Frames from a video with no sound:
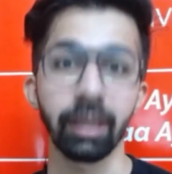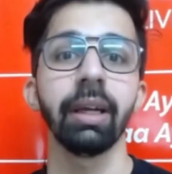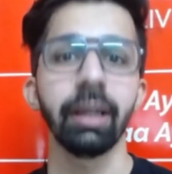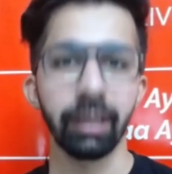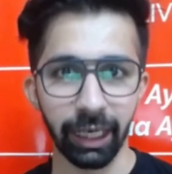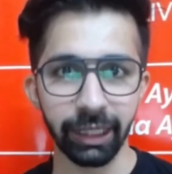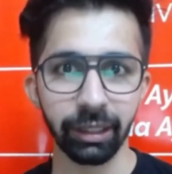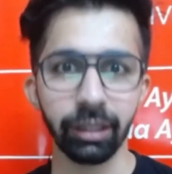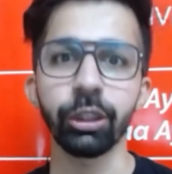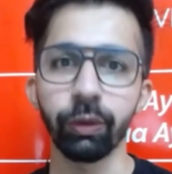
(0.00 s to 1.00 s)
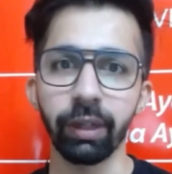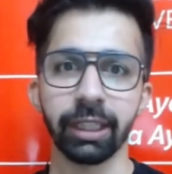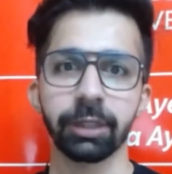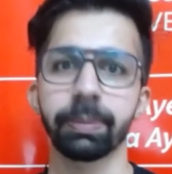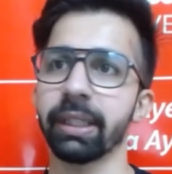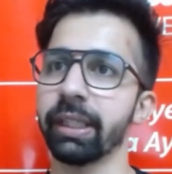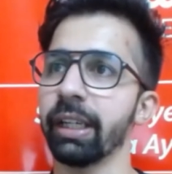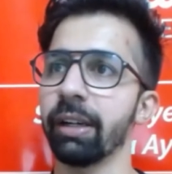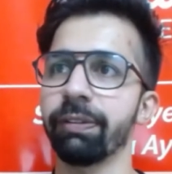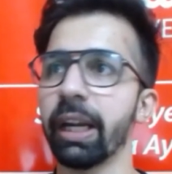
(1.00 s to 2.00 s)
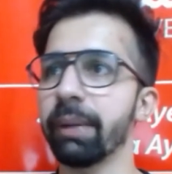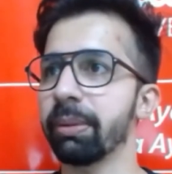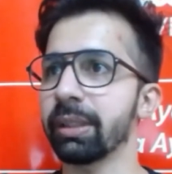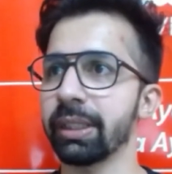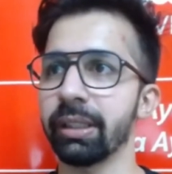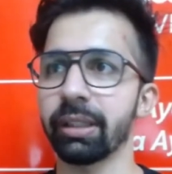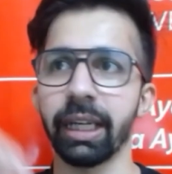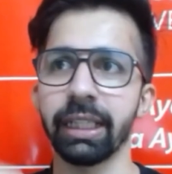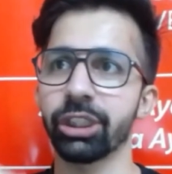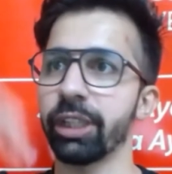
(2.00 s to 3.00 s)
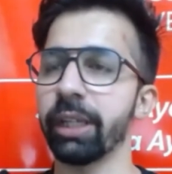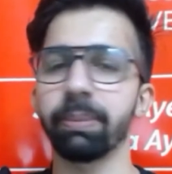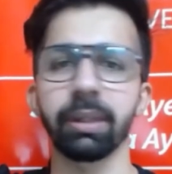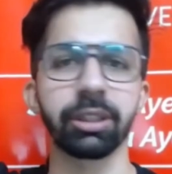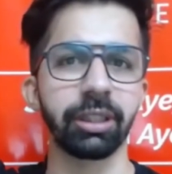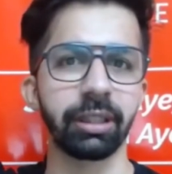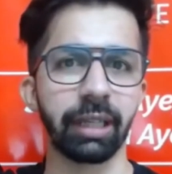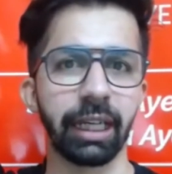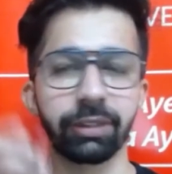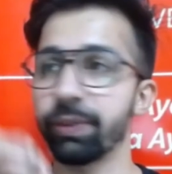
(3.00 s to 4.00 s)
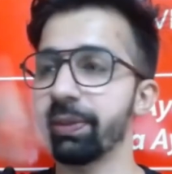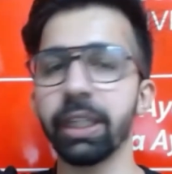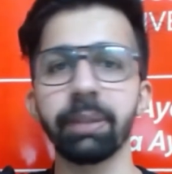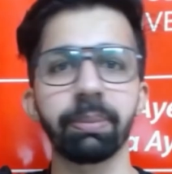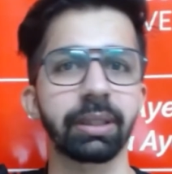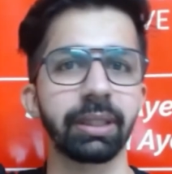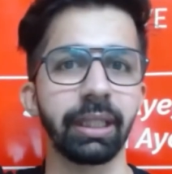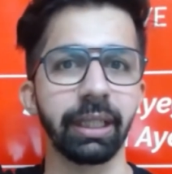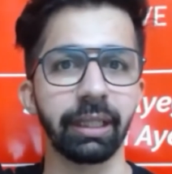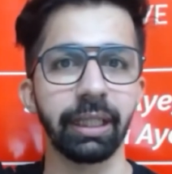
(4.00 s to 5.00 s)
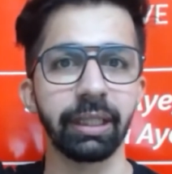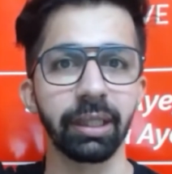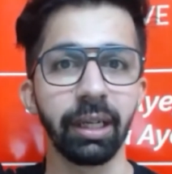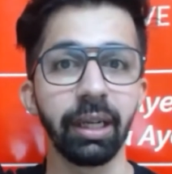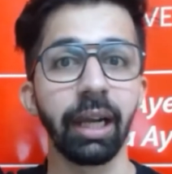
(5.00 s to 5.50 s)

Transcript: Like you were expecting a 5% rise, 10% rise, 15% increase.